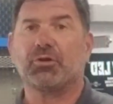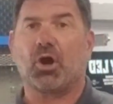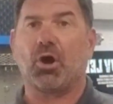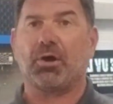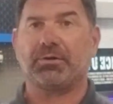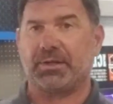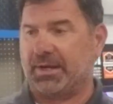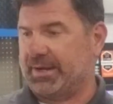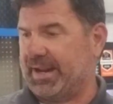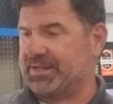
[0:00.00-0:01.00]
guard
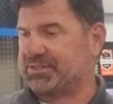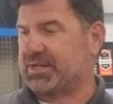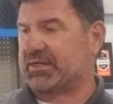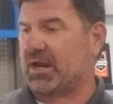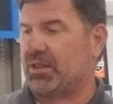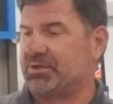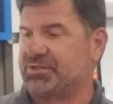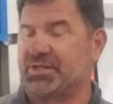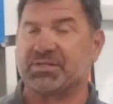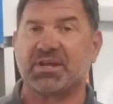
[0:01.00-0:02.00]
and enhanced
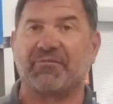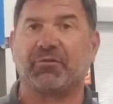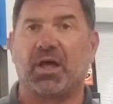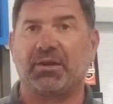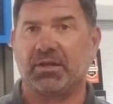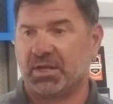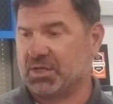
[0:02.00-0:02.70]
technology in Teflon